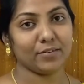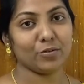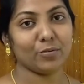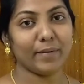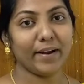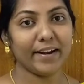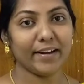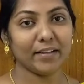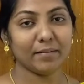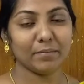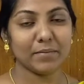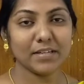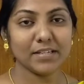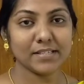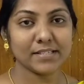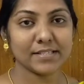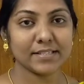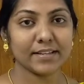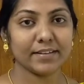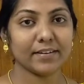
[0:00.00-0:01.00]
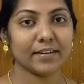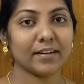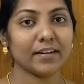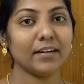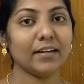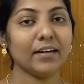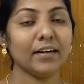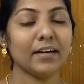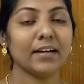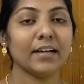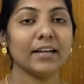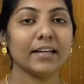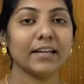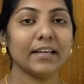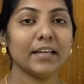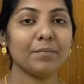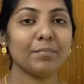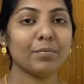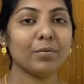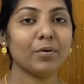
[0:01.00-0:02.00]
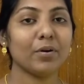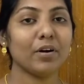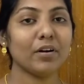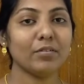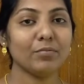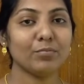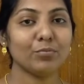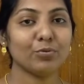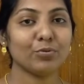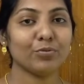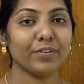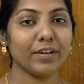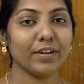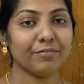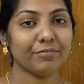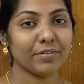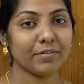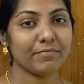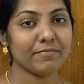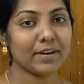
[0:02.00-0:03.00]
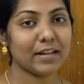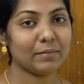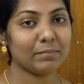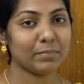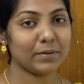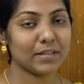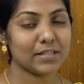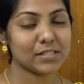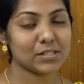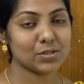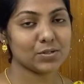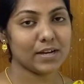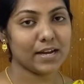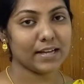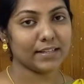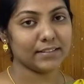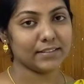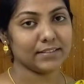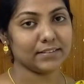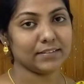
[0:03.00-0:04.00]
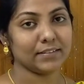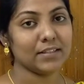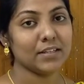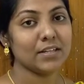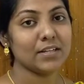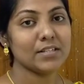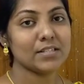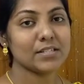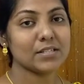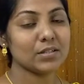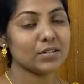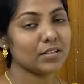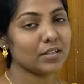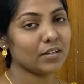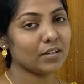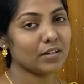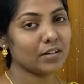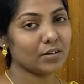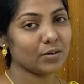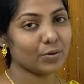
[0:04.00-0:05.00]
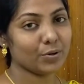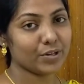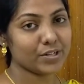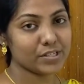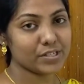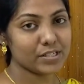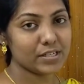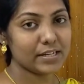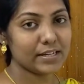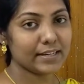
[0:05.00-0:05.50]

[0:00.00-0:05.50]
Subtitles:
Nomadic means they are keep on moving from one place to other. So the original